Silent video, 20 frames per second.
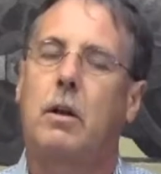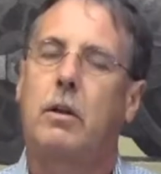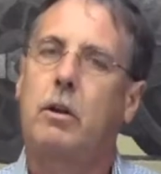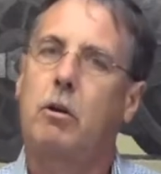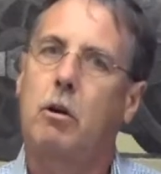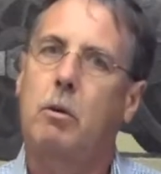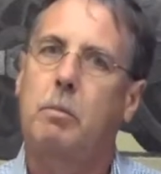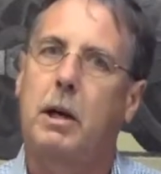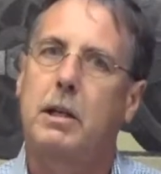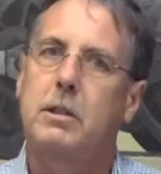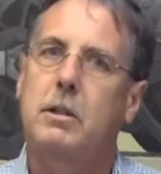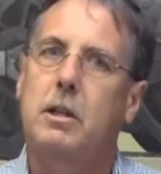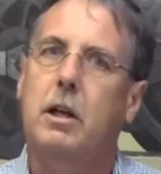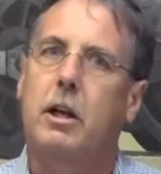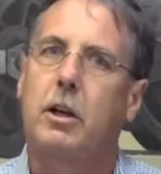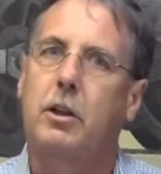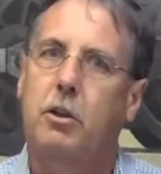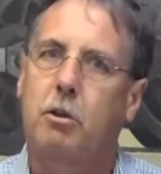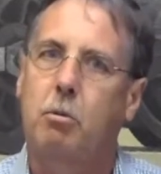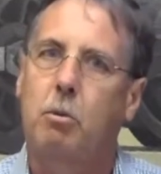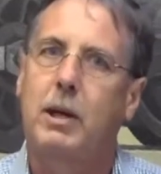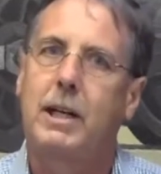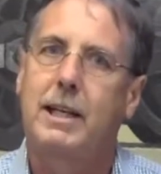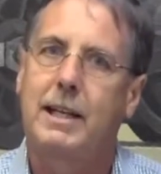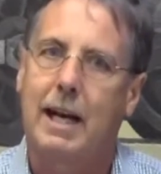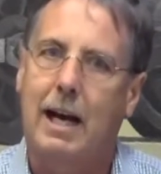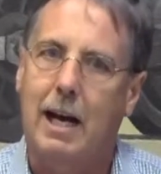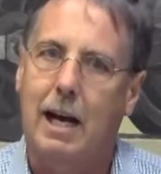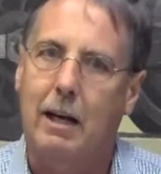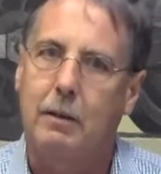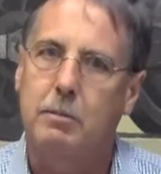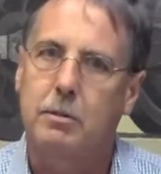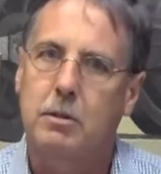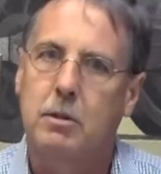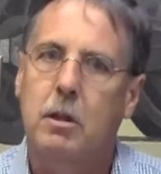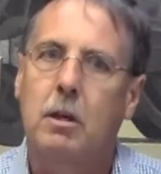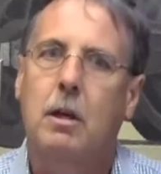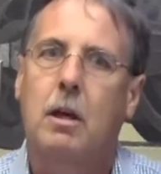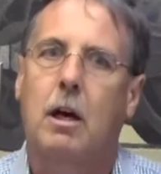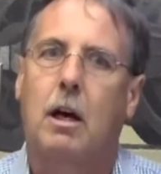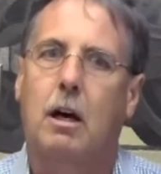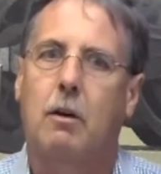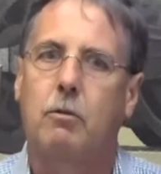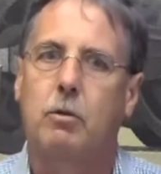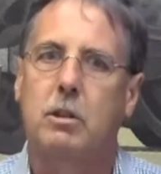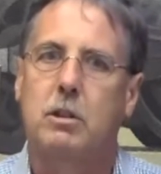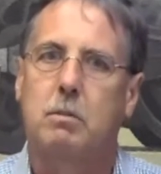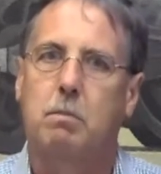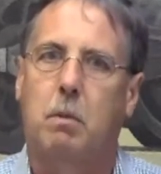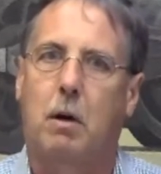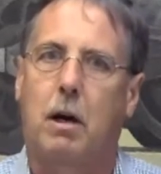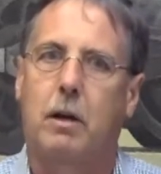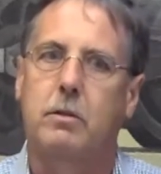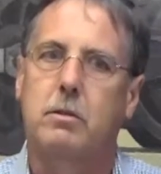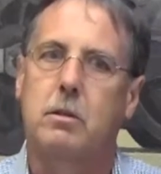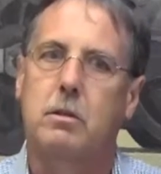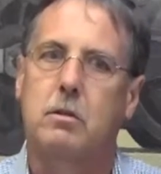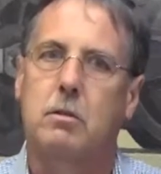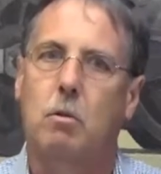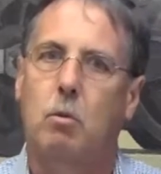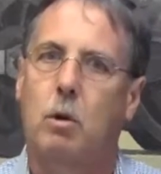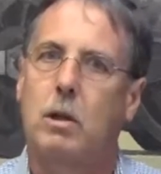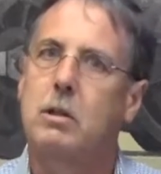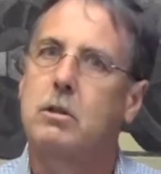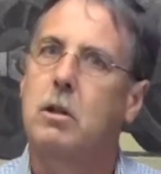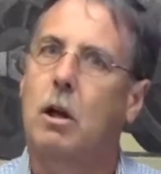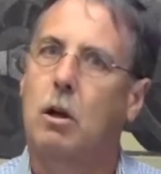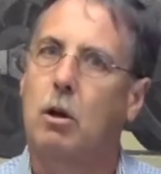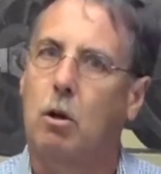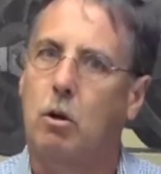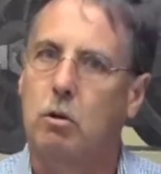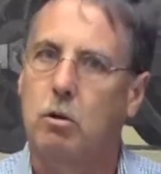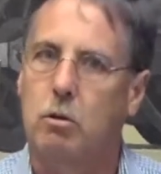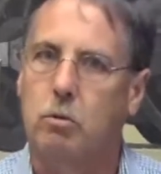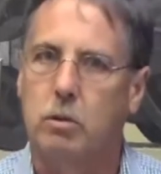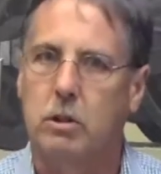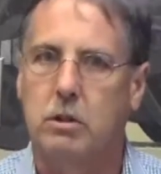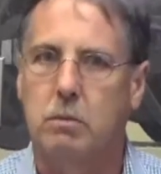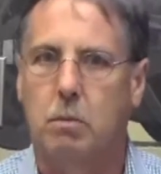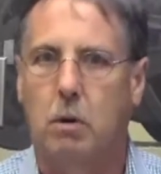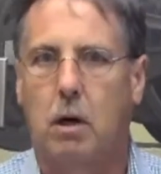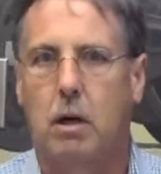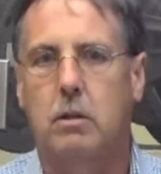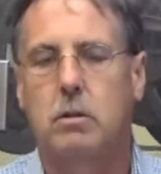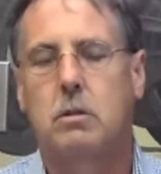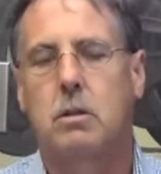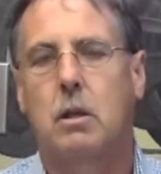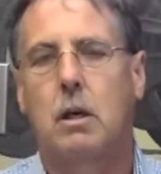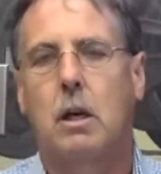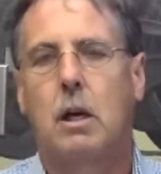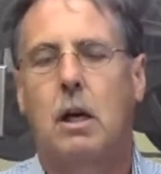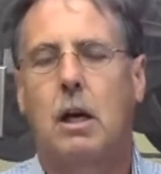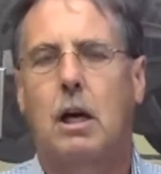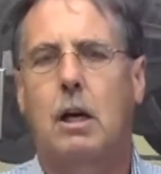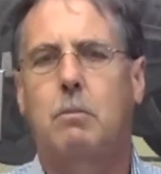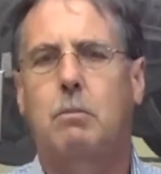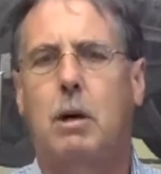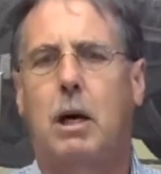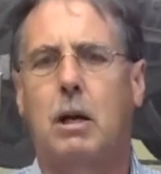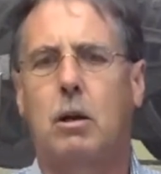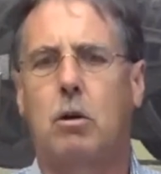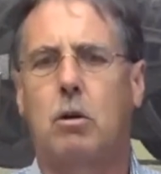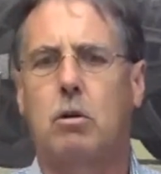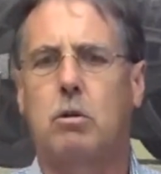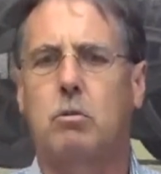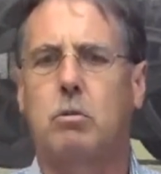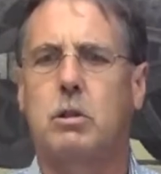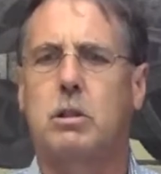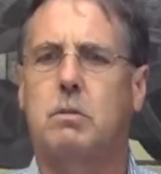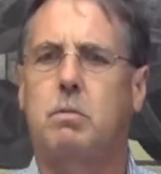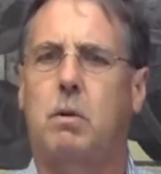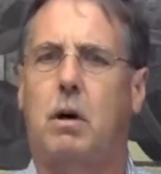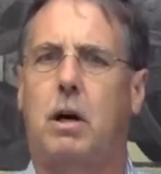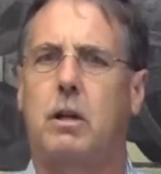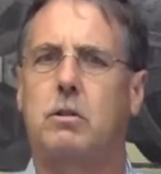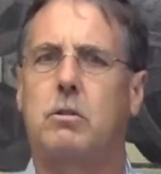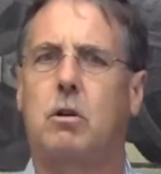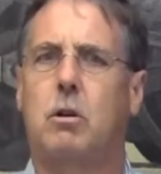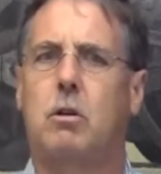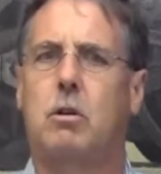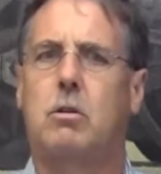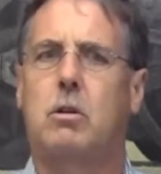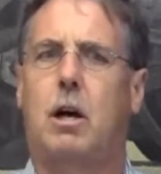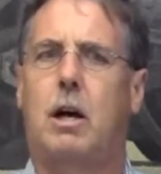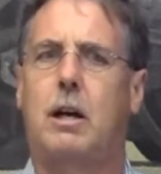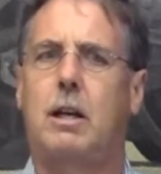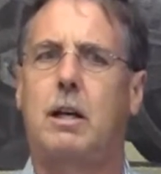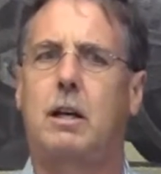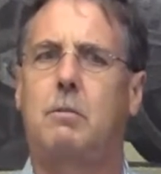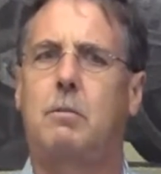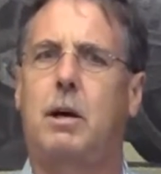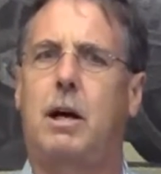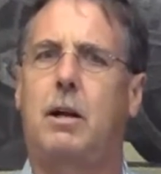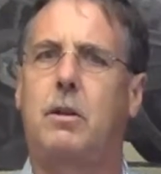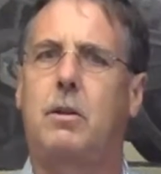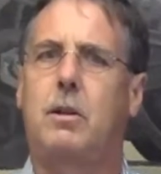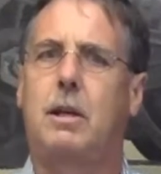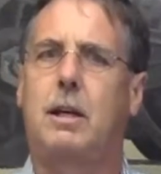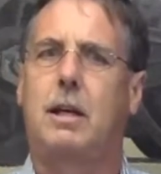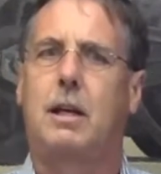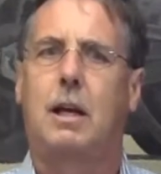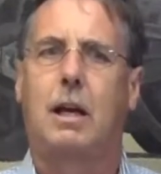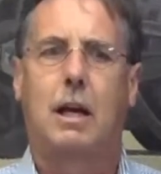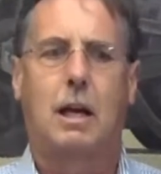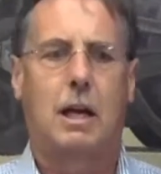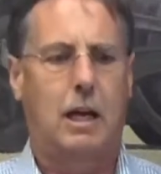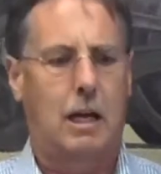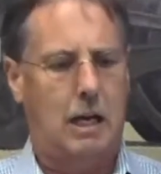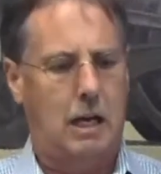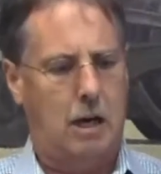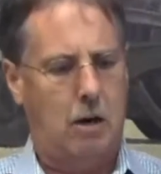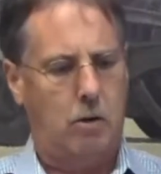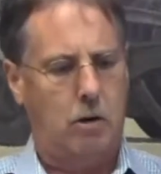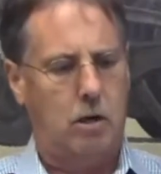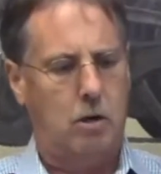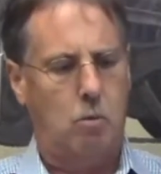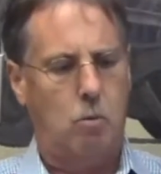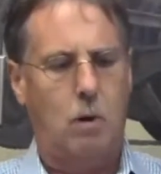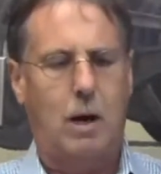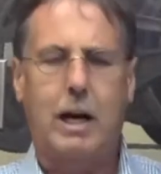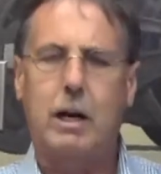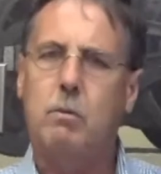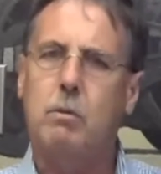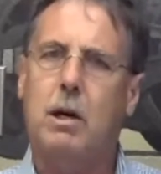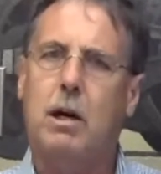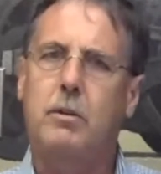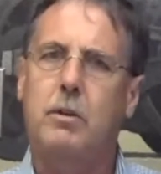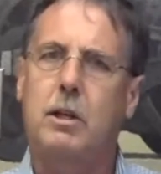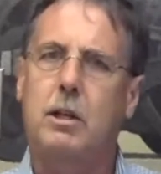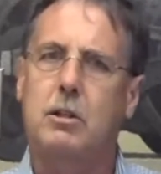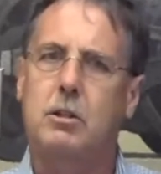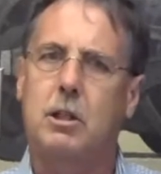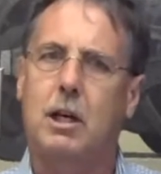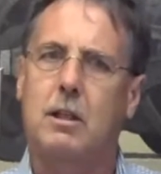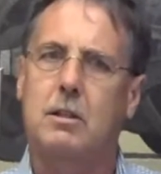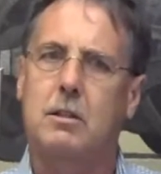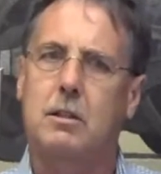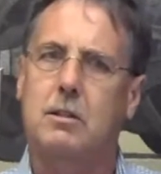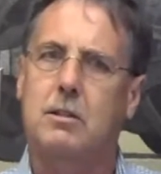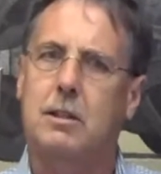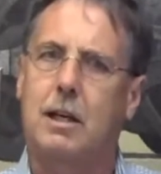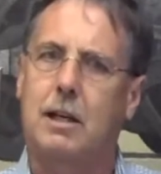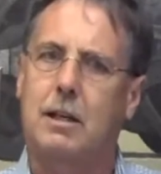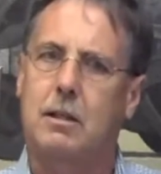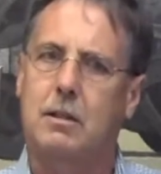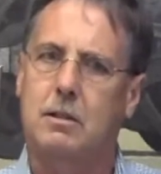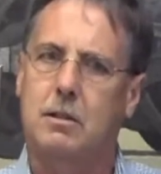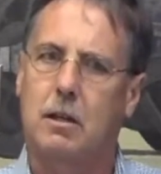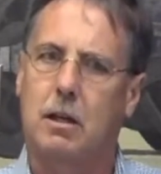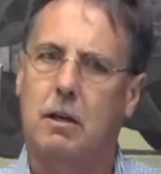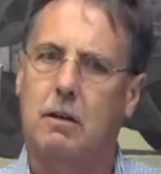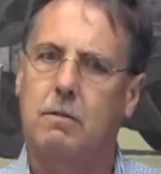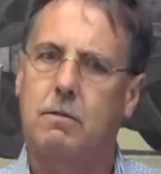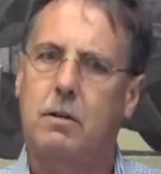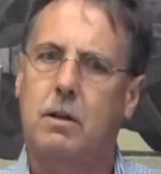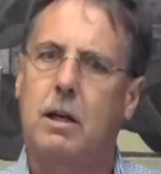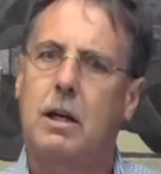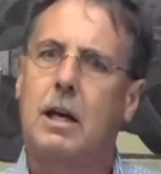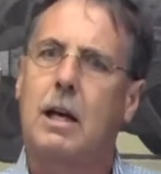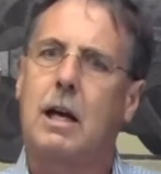There are basically three types of responses. One is a local response. And by local response, you're talking about the area right around the injection site itself.